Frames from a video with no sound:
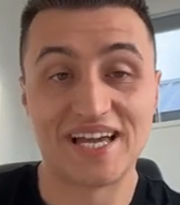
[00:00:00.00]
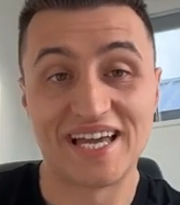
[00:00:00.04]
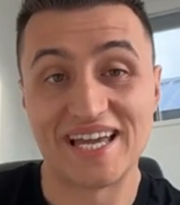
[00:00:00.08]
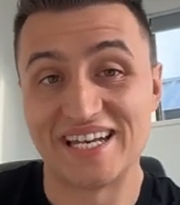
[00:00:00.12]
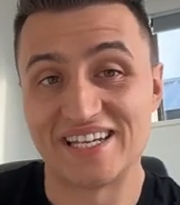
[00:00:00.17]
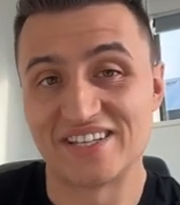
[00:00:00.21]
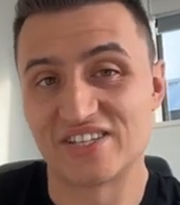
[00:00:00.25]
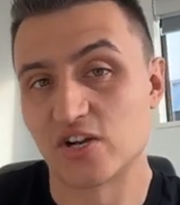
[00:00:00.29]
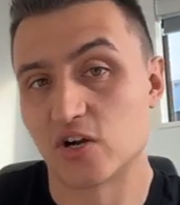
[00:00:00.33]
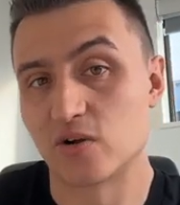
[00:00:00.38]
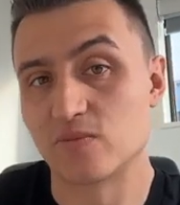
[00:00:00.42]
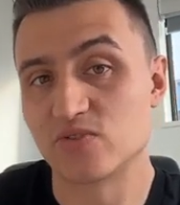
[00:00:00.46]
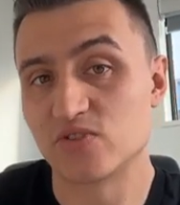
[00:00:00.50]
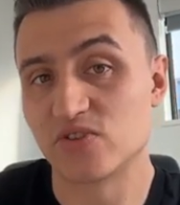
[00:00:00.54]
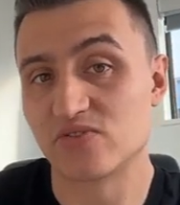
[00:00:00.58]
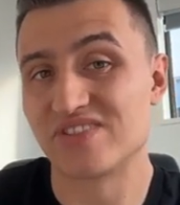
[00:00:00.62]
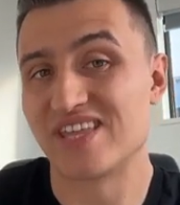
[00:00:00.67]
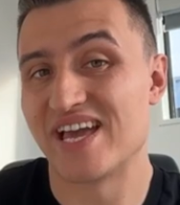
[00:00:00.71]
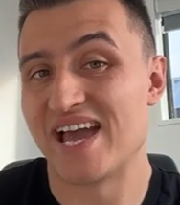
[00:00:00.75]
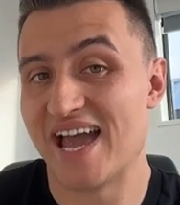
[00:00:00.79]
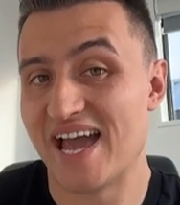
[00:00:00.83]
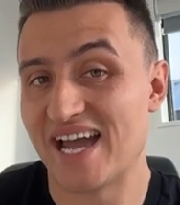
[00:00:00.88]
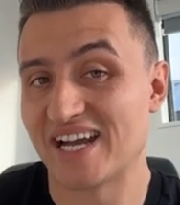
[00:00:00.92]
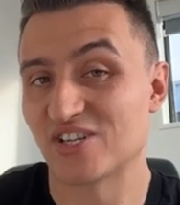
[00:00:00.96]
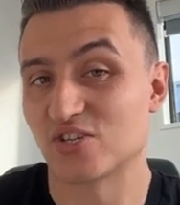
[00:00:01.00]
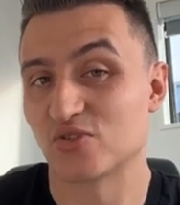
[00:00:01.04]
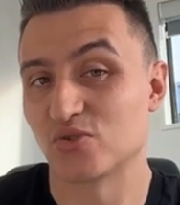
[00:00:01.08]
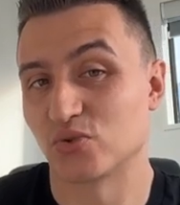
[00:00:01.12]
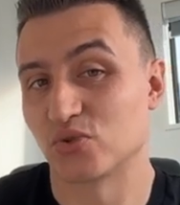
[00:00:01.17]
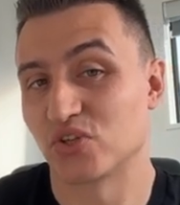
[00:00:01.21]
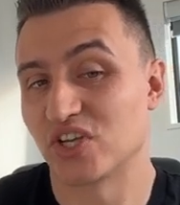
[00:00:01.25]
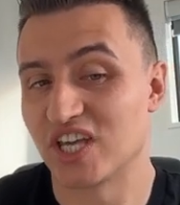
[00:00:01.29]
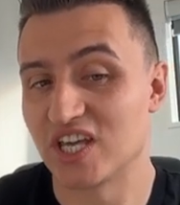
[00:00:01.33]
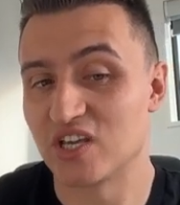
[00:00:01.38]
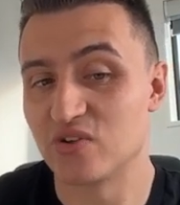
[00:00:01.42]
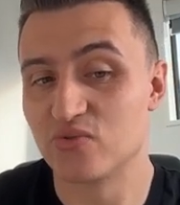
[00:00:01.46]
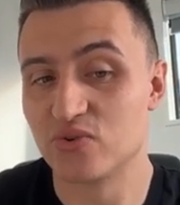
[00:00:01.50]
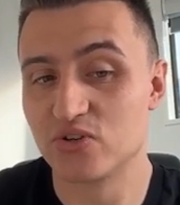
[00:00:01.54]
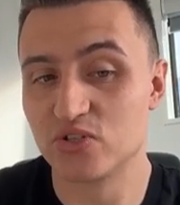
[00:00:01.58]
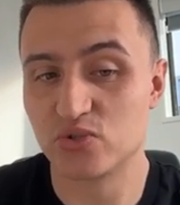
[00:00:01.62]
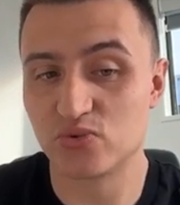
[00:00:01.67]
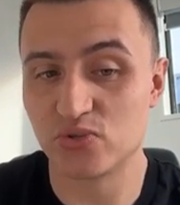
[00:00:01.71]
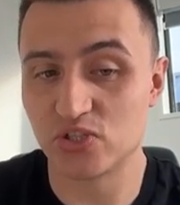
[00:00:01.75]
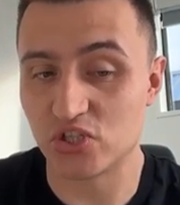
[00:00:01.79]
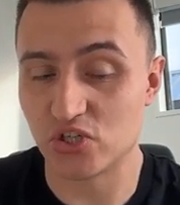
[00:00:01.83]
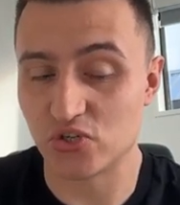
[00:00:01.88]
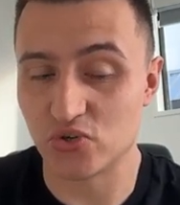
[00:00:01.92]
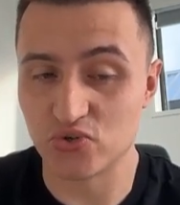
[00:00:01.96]
And in terms of the actual keywords
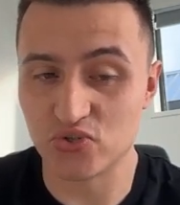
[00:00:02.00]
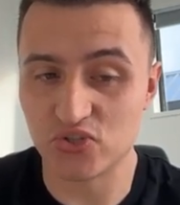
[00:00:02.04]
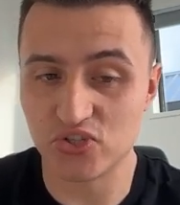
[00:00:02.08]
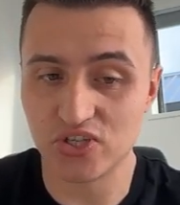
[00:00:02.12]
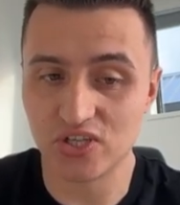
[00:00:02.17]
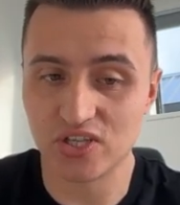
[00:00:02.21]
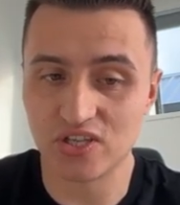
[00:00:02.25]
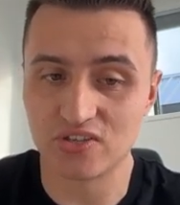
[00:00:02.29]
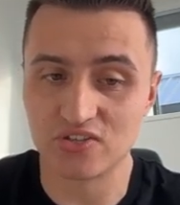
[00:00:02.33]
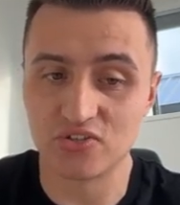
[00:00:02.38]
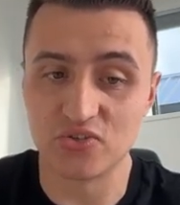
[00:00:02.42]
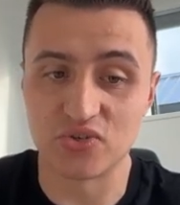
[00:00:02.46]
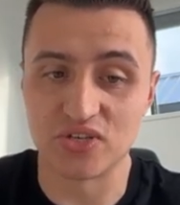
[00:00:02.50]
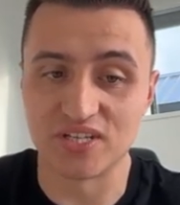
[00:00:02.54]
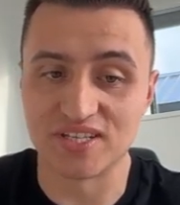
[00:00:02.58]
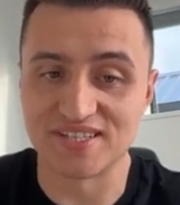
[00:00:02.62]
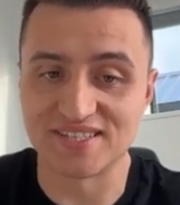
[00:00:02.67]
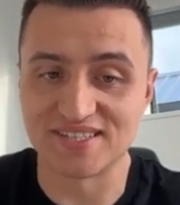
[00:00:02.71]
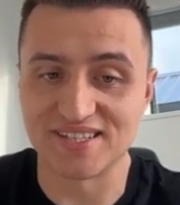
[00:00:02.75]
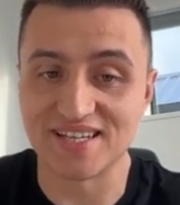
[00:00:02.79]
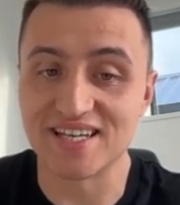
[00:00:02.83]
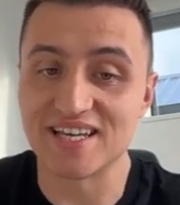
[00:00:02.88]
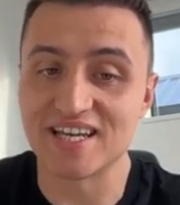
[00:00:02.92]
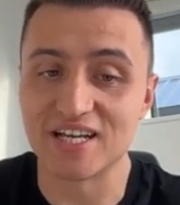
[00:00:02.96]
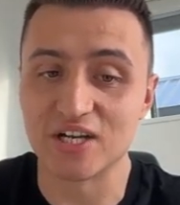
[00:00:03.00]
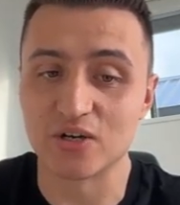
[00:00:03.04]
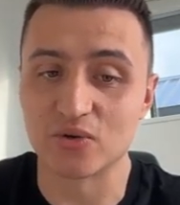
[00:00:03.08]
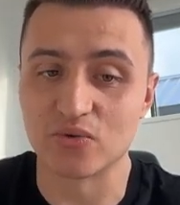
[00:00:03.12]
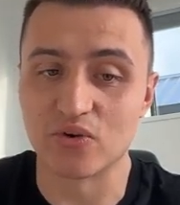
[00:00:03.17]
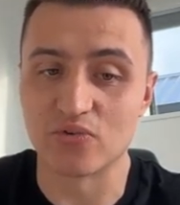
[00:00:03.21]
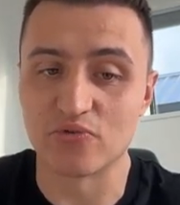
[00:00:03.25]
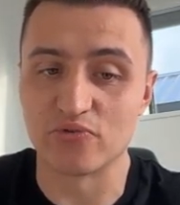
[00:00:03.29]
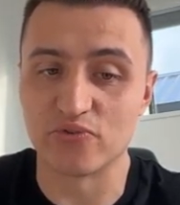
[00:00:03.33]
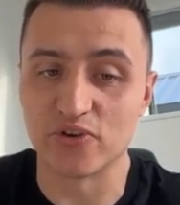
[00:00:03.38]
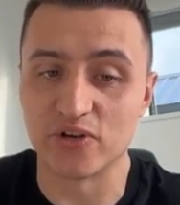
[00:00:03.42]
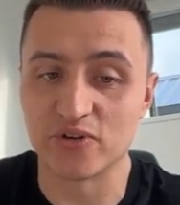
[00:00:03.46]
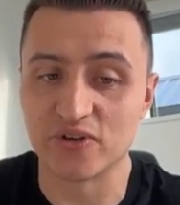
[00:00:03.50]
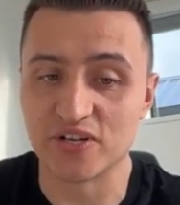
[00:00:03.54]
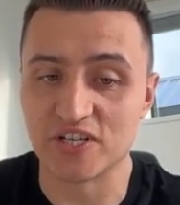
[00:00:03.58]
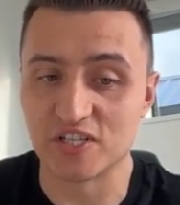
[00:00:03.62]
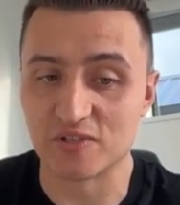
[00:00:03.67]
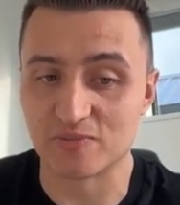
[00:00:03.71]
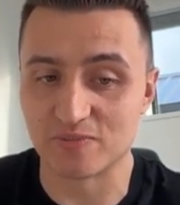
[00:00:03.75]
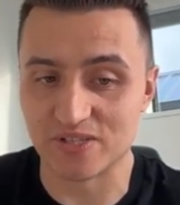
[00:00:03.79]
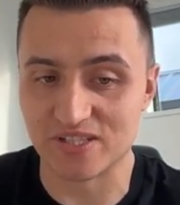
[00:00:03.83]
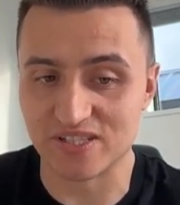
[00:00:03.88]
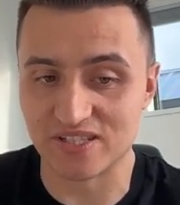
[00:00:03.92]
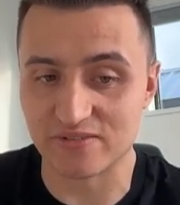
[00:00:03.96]
we're choosing, you can see here we're very
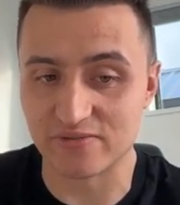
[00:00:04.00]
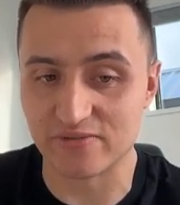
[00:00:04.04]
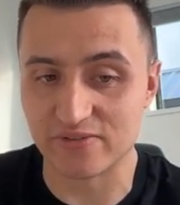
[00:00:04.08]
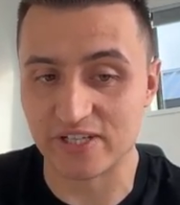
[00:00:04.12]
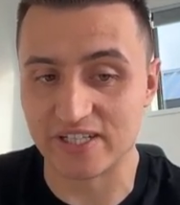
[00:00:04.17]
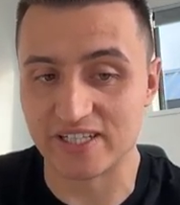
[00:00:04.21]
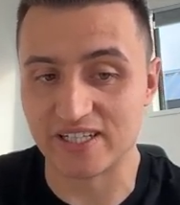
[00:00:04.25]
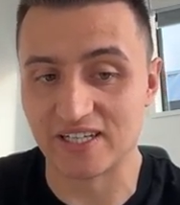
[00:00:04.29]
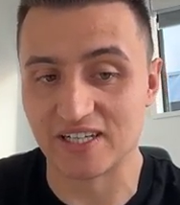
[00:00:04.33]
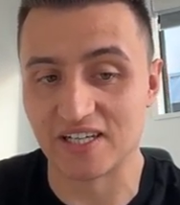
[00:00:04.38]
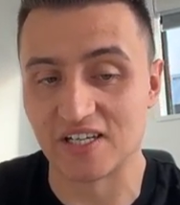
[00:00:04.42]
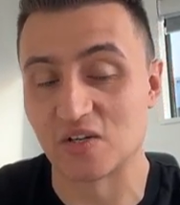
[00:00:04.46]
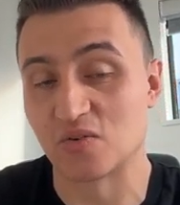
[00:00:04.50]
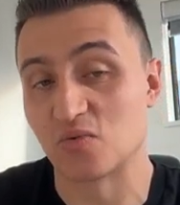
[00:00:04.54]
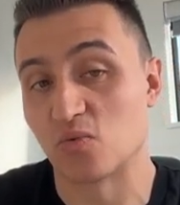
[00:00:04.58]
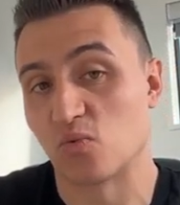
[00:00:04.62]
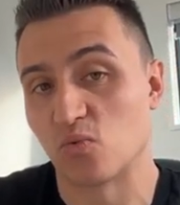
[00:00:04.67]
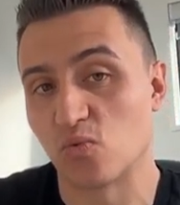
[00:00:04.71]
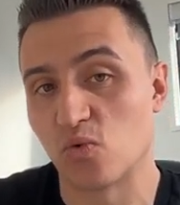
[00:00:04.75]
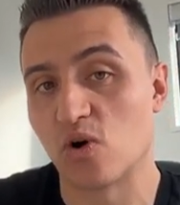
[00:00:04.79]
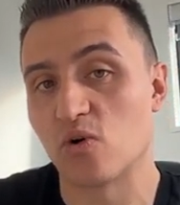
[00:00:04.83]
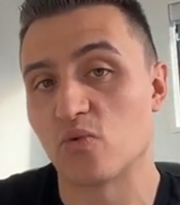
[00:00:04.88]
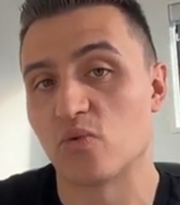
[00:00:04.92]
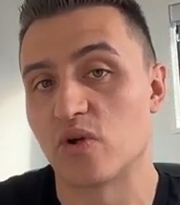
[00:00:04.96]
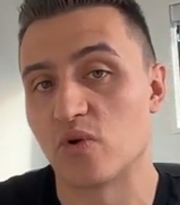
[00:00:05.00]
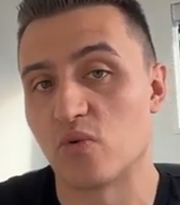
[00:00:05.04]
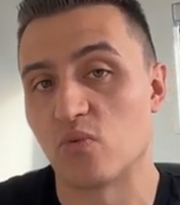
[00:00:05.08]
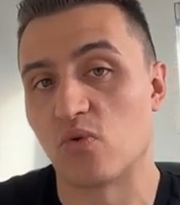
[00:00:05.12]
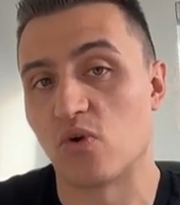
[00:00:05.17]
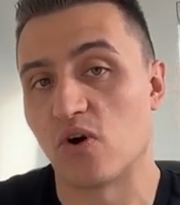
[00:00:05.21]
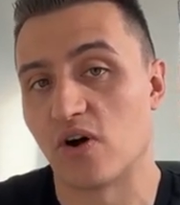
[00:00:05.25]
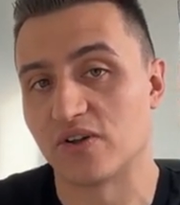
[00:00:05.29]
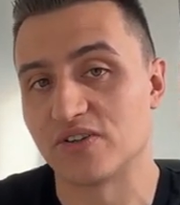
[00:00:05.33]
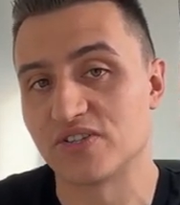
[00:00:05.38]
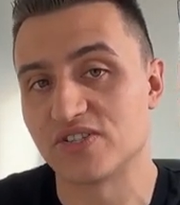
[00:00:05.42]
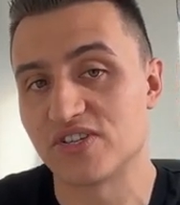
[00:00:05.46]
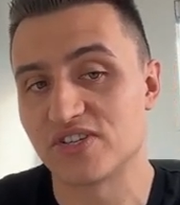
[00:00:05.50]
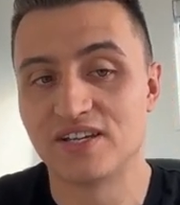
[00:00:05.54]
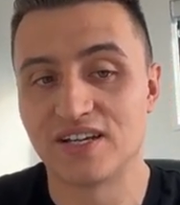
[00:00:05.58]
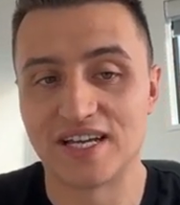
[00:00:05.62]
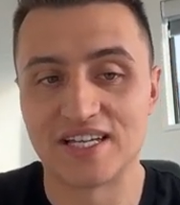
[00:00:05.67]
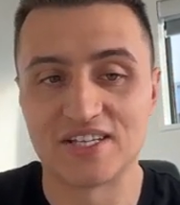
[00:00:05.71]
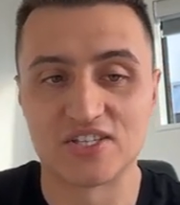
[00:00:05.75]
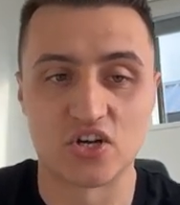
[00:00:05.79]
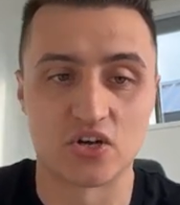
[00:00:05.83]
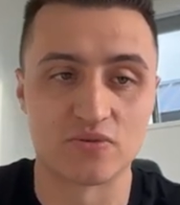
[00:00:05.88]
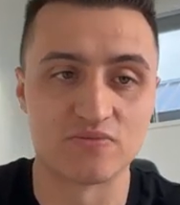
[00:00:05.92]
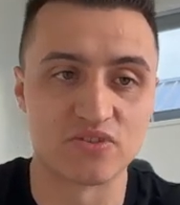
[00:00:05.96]
specific in what we want
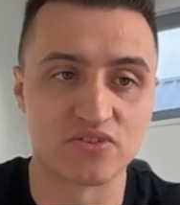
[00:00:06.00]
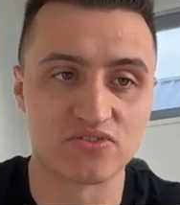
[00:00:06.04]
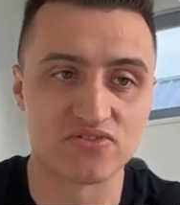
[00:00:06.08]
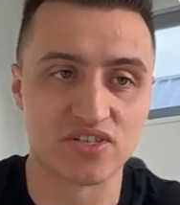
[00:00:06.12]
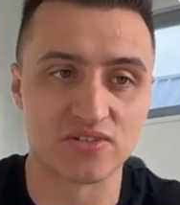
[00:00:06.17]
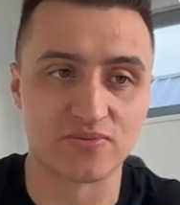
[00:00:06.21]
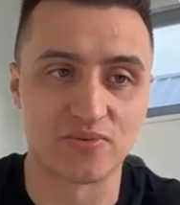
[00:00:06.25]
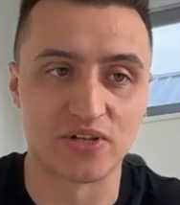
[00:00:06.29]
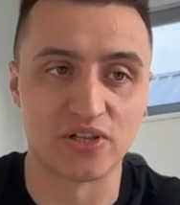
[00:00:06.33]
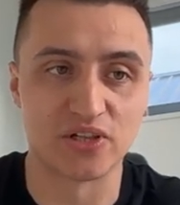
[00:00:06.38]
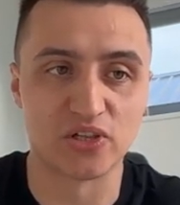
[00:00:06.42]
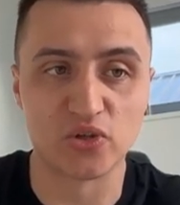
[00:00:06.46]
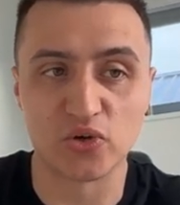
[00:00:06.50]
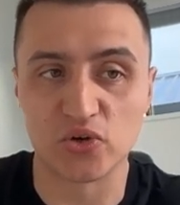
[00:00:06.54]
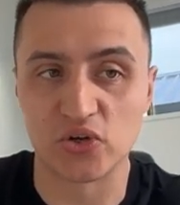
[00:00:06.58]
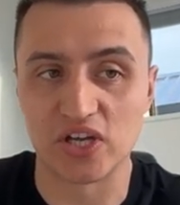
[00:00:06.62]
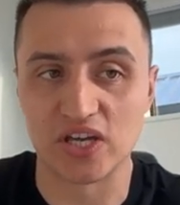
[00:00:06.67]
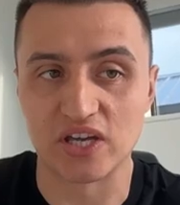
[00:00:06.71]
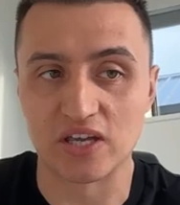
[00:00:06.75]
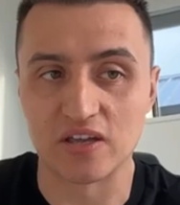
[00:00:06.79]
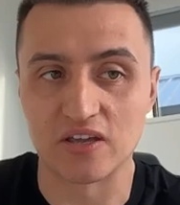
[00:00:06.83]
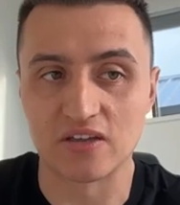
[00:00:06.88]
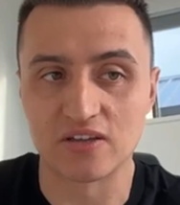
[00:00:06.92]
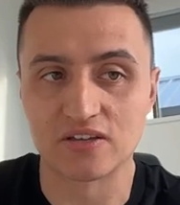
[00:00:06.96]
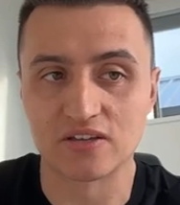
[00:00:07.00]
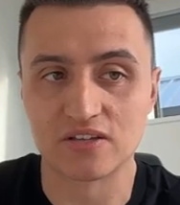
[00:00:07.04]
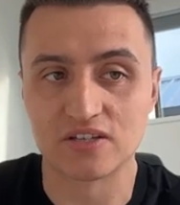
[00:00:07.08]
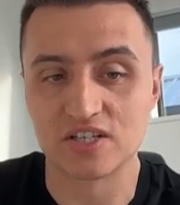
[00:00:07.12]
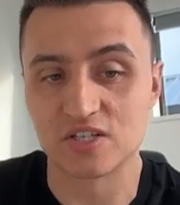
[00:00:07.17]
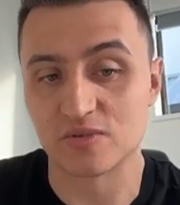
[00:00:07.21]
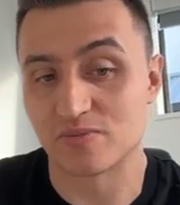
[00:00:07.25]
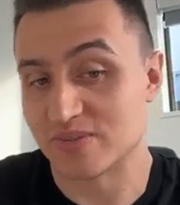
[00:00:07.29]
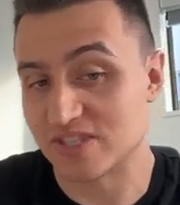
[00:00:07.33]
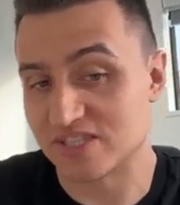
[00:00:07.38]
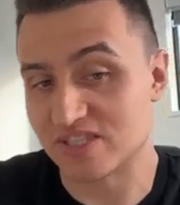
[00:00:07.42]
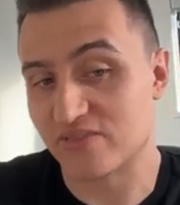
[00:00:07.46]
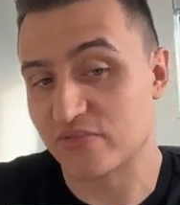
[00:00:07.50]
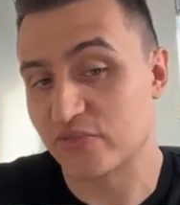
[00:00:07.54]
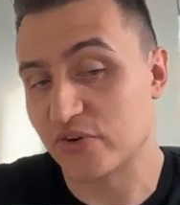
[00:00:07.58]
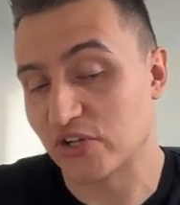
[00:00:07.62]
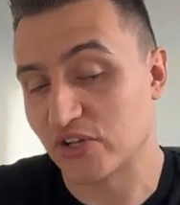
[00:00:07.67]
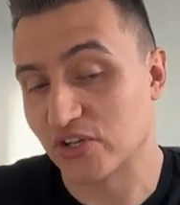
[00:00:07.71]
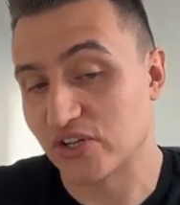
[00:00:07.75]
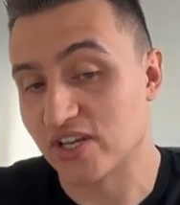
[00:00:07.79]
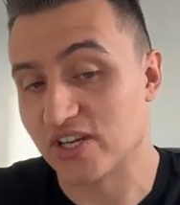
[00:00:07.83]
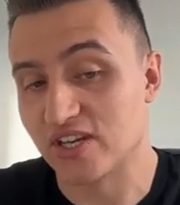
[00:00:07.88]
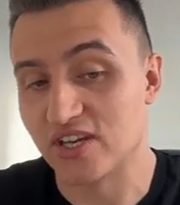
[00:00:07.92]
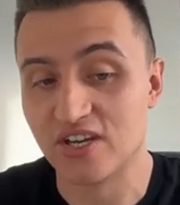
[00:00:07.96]
in terms of someone looking
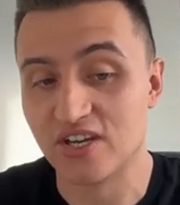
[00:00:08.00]
specifically